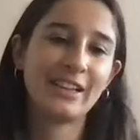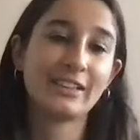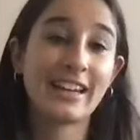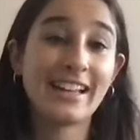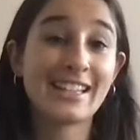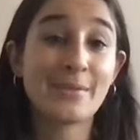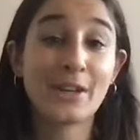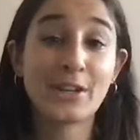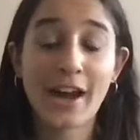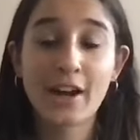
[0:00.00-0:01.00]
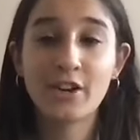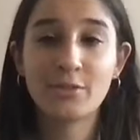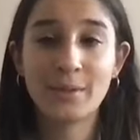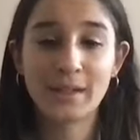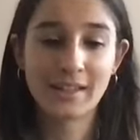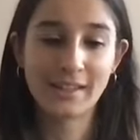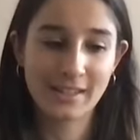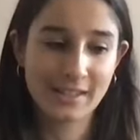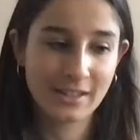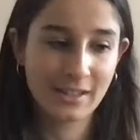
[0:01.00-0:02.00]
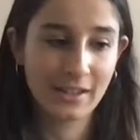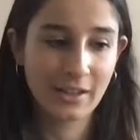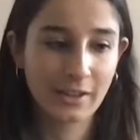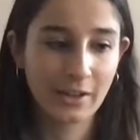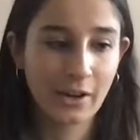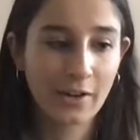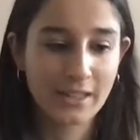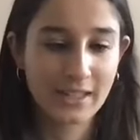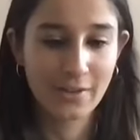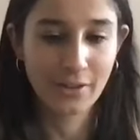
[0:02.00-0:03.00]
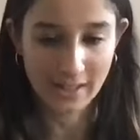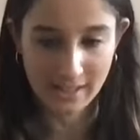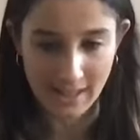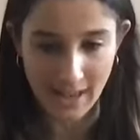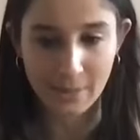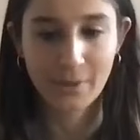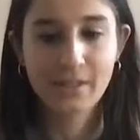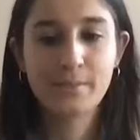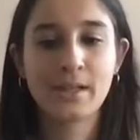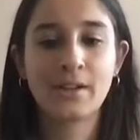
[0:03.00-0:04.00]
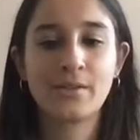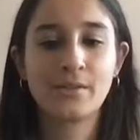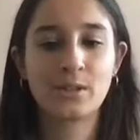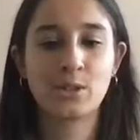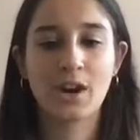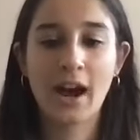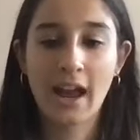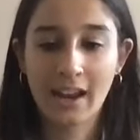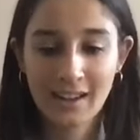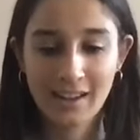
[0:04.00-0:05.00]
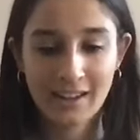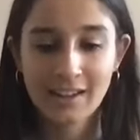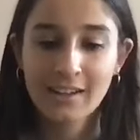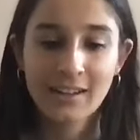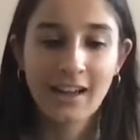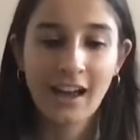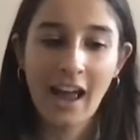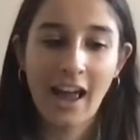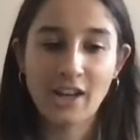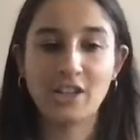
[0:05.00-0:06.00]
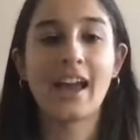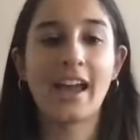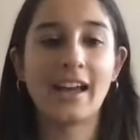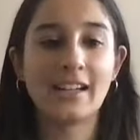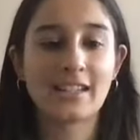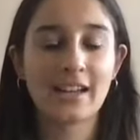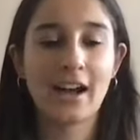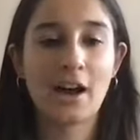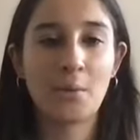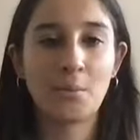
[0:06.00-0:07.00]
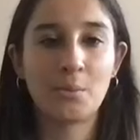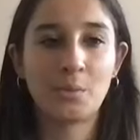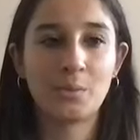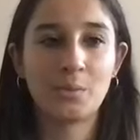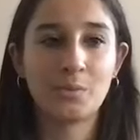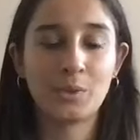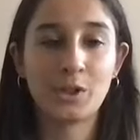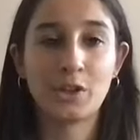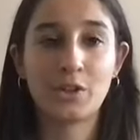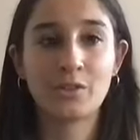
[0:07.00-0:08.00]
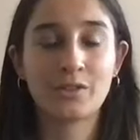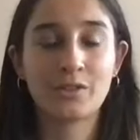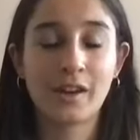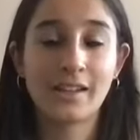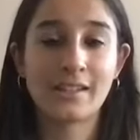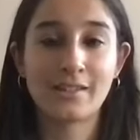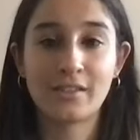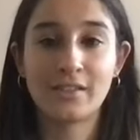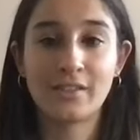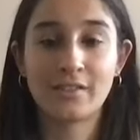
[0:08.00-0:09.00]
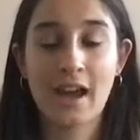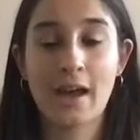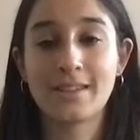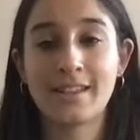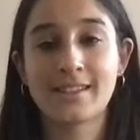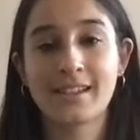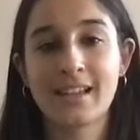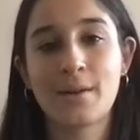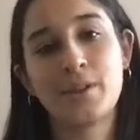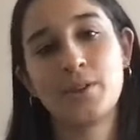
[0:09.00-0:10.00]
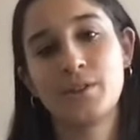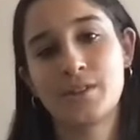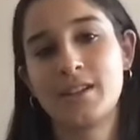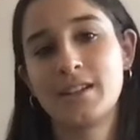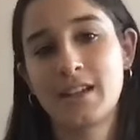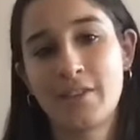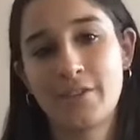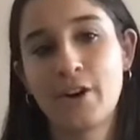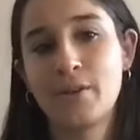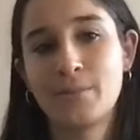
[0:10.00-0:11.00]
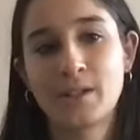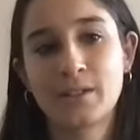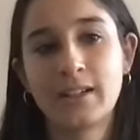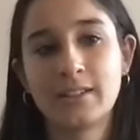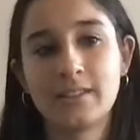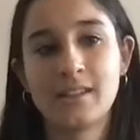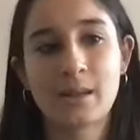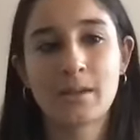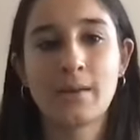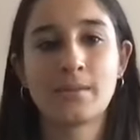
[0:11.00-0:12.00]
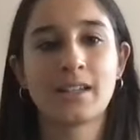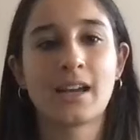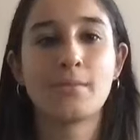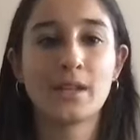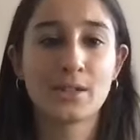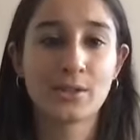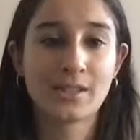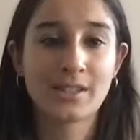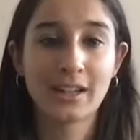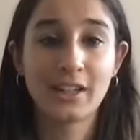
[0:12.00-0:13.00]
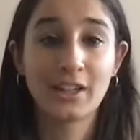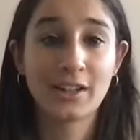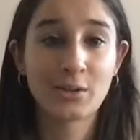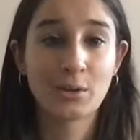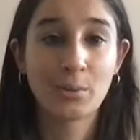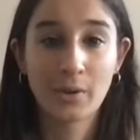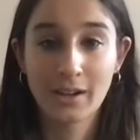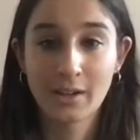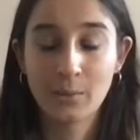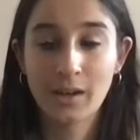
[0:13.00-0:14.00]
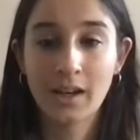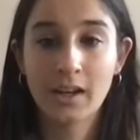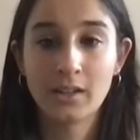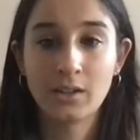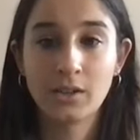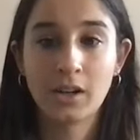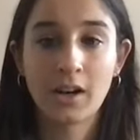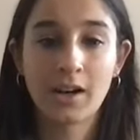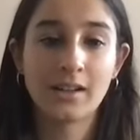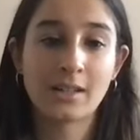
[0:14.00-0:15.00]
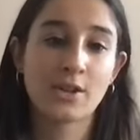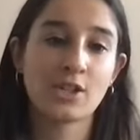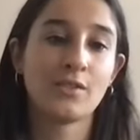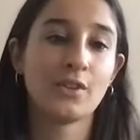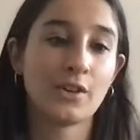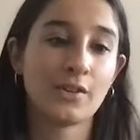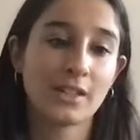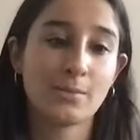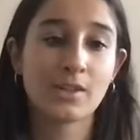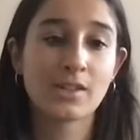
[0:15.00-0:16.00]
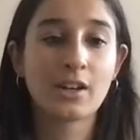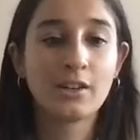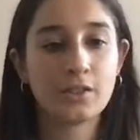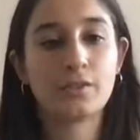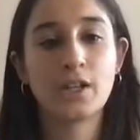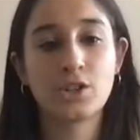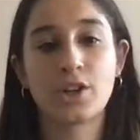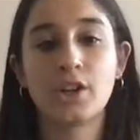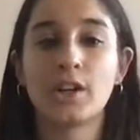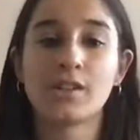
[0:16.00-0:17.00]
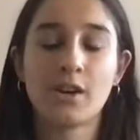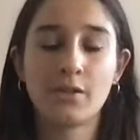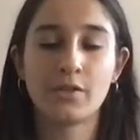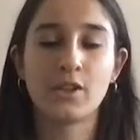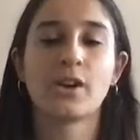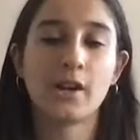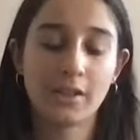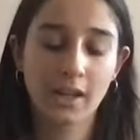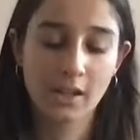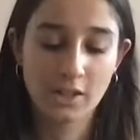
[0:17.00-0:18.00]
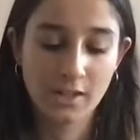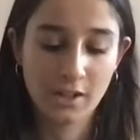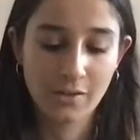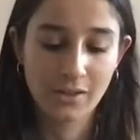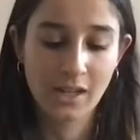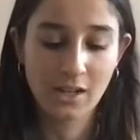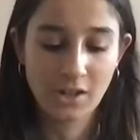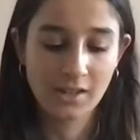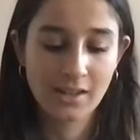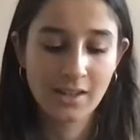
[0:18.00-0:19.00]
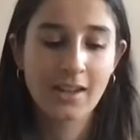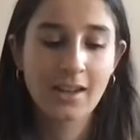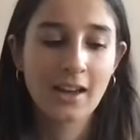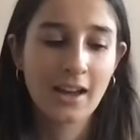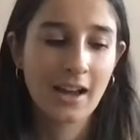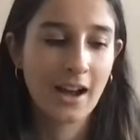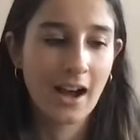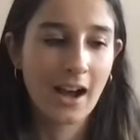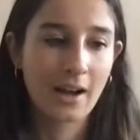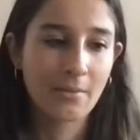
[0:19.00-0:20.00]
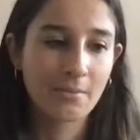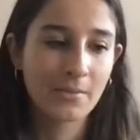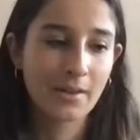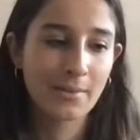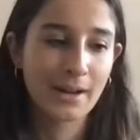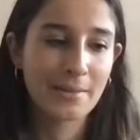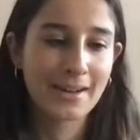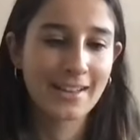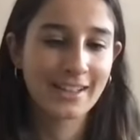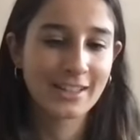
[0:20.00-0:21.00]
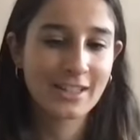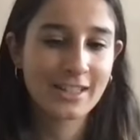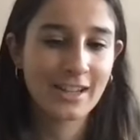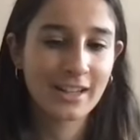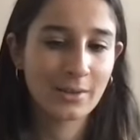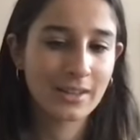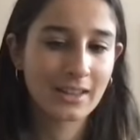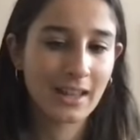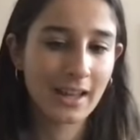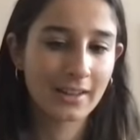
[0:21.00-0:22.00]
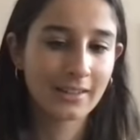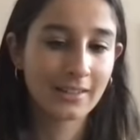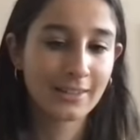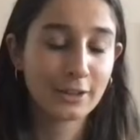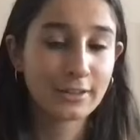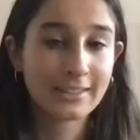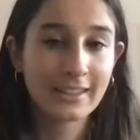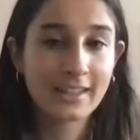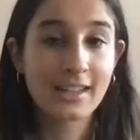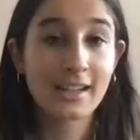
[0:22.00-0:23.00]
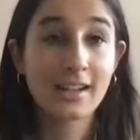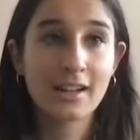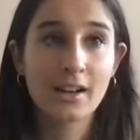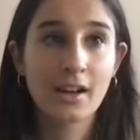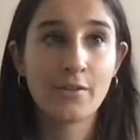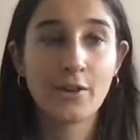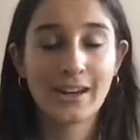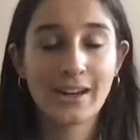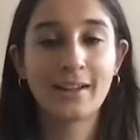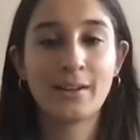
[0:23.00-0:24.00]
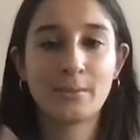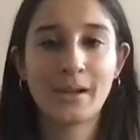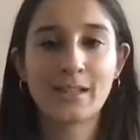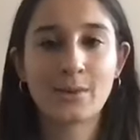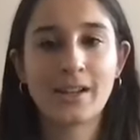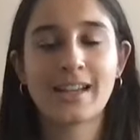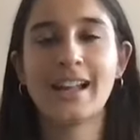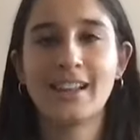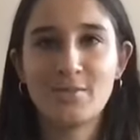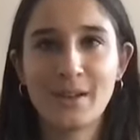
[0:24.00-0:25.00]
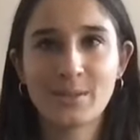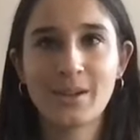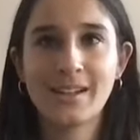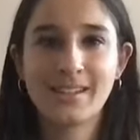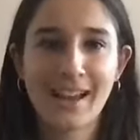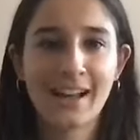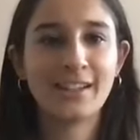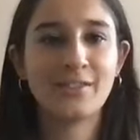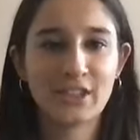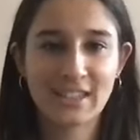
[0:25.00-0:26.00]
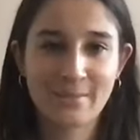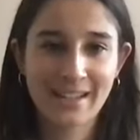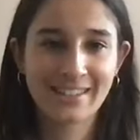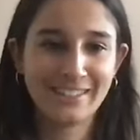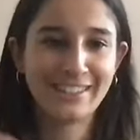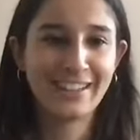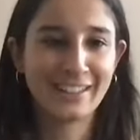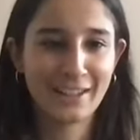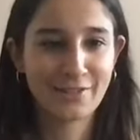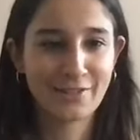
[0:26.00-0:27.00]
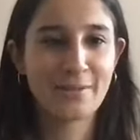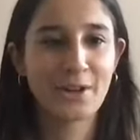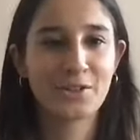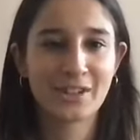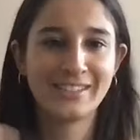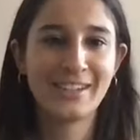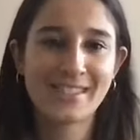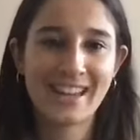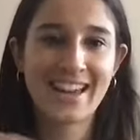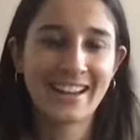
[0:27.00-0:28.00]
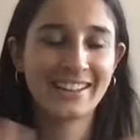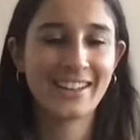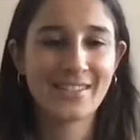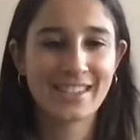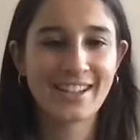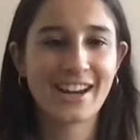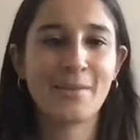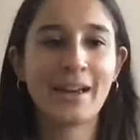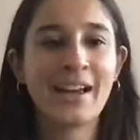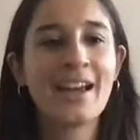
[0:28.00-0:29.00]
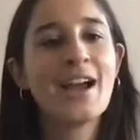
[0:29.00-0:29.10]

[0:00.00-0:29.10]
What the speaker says: Like, there needs to be a trade-off, because obviously everyone needs to take it upon themselves to try educate you know, friends and family and things like that, but you also need to care for your own mental health, and sometimes it can be exhausting, and you get to a point where you can't, especially if you're a victim yourself, you're re-triggering yourself when you try to engage in these conversations. But I mean, I think just starting with like little things and avoiding buzzwords. I love buzzwords. I love toxic masculinity. I love rape culture. I love saying it. I love slut shaming.